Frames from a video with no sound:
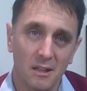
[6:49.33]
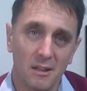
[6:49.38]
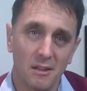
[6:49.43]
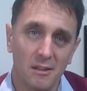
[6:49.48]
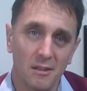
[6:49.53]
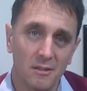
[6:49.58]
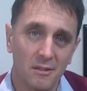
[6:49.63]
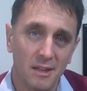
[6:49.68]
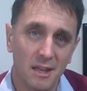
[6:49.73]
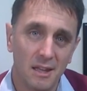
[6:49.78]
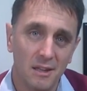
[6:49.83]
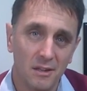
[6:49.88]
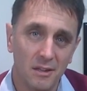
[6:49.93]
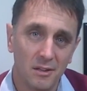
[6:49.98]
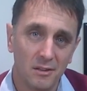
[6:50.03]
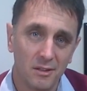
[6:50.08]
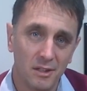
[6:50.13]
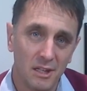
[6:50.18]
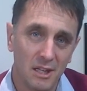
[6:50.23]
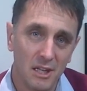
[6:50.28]
then
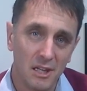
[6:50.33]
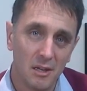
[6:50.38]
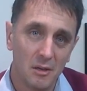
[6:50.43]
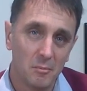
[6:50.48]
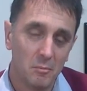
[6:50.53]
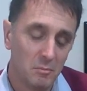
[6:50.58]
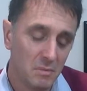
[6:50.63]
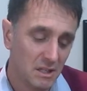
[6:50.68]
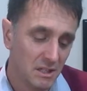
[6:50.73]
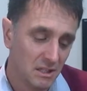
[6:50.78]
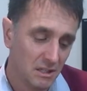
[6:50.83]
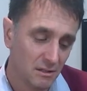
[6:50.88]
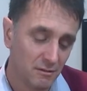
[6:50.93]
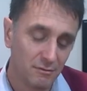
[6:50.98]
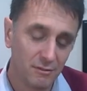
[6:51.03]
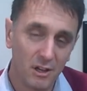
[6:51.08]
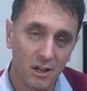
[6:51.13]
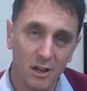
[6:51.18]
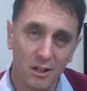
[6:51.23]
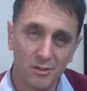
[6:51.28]
the Mini
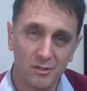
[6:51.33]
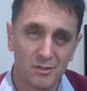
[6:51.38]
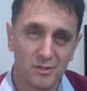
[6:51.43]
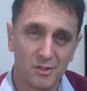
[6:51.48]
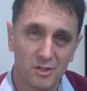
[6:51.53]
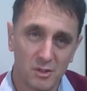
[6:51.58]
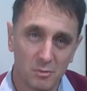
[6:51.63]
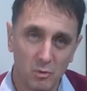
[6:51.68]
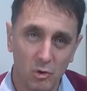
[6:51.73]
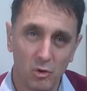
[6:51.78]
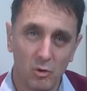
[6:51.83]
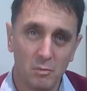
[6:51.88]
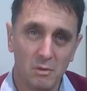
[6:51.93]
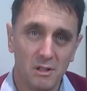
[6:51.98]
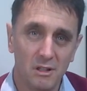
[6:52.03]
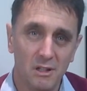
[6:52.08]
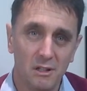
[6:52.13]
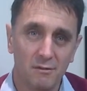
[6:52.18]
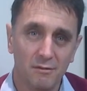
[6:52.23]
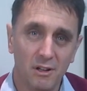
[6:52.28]
Advance, the smaller
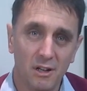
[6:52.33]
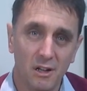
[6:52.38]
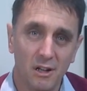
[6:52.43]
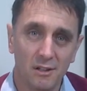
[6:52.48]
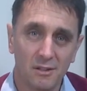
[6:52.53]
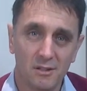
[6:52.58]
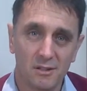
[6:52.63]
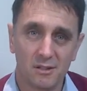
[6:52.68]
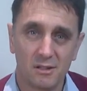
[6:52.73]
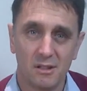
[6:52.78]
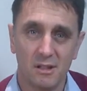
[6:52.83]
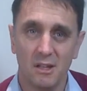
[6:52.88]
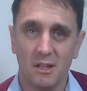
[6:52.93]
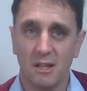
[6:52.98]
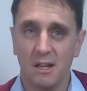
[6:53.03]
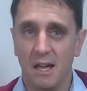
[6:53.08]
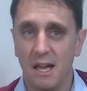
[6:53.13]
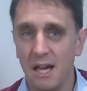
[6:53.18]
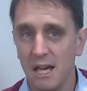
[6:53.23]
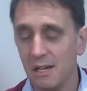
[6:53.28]
Mini Advance,
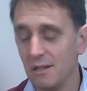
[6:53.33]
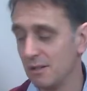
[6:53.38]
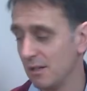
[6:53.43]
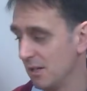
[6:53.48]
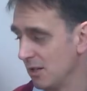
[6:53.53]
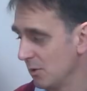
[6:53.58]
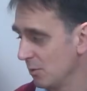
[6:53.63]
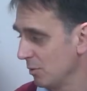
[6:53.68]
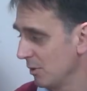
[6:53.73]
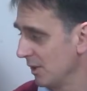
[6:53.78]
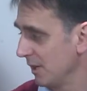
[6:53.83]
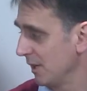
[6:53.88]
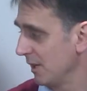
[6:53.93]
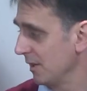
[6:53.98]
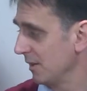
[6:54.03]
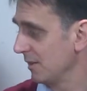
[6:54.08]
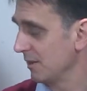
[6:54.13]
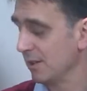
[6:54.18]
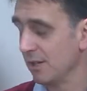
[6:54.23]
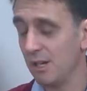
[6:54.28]
and
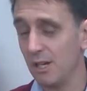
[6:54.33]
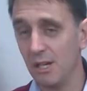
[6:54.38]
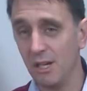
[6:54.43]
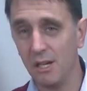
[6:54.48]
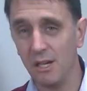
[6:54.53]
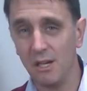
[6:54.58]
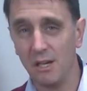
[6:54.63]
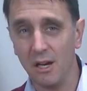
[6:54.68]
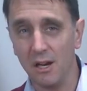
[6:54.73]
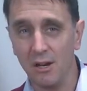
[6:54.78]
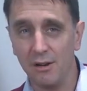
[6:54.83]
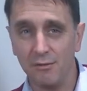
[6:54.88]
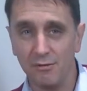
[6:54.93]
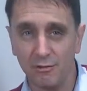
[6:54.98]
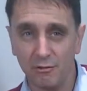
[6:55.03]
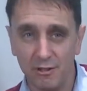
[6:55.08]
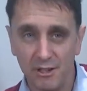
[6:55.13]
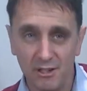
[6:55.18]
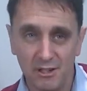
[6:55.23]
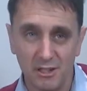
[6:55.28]
equally the
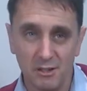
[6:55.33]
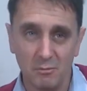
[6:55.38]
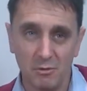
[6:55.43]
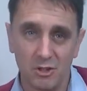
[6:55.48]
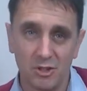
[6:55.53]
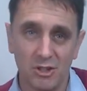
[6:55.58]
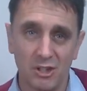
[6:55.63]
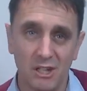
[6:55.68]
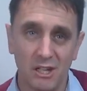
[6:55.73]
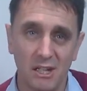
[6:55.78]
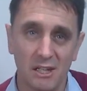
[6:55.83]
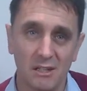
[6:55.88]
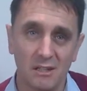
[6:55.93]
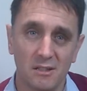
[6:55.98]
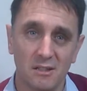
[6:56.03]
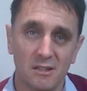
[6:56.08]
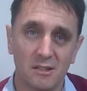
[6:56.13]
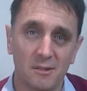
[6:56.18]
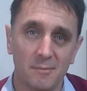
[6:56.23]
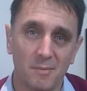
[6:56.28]
over-easy
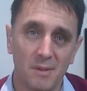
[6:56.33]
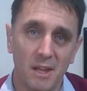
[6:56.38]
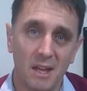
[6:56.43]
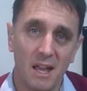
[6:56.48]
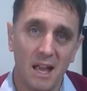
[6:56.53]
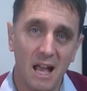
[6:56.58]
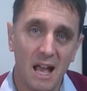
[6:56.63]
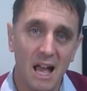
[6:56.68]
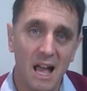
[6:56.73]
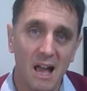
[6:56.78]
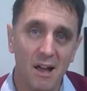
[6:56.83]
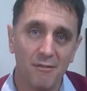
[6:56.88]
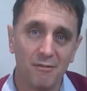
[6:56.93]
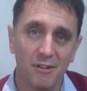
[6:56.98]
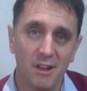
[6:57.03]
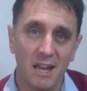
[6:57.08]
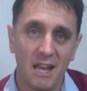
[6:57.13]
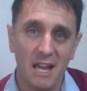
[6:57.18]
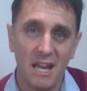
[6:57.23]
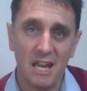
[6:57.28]
machines have
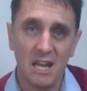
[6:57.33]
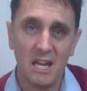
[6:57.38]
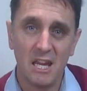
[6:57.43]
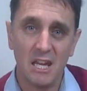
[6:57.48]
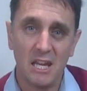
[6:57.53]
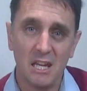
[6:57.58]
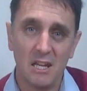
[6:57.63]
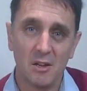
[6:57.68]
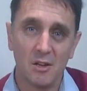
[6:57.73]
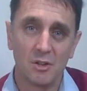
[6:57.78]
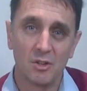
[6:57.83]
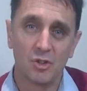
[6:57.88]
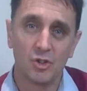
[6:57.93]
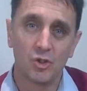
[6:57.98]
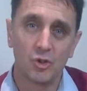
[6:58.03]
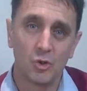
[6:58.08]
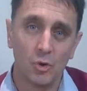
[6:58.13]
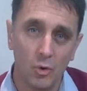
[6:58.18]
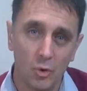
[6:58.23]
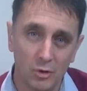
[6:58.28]
a
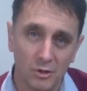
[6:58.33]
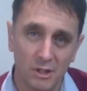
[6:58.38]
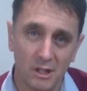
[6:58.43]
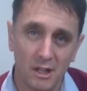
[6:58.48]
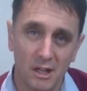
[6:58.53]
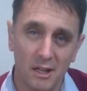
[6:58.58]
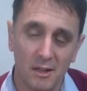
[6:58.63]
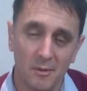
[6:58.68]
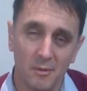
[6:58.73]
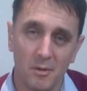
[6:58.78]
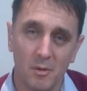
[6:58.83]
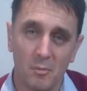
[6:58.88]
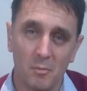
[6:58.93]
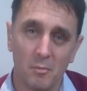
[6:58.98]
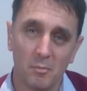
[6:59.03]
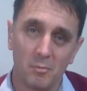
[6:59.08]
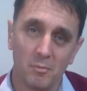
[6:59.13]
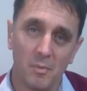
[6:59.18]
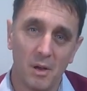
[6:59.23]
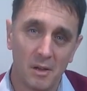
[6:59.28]
shorter,
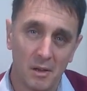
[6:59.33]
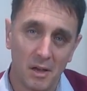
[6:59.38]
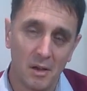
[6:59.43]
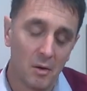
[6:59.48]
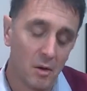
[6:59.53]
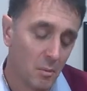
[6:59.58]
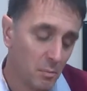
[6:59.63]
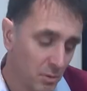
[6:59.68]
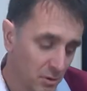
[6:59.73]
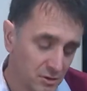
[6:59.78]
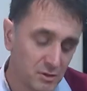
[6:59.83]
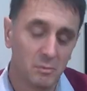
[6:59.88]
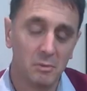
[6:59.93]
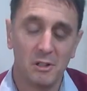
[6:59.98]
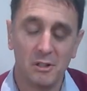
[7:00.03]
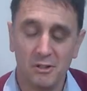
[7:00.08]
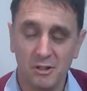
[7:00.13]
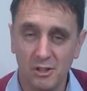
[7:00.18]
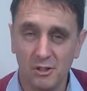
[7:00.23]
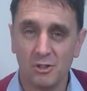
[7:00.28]
a
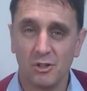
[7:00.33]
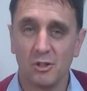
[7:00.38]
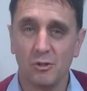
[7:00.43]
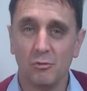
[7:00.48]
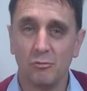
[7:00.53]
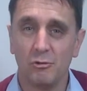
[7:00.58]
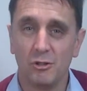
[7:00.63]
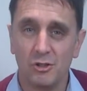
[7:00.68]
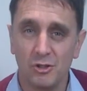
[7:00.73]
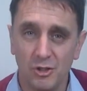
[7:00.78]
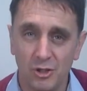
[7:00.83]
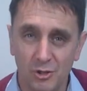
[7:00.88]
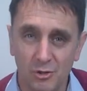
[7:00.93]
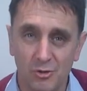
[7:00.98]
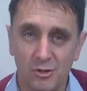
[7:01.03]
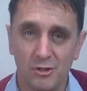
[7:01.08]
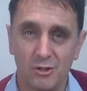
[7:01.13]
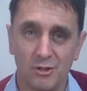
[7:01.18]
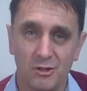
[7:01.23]
possibility to reduce the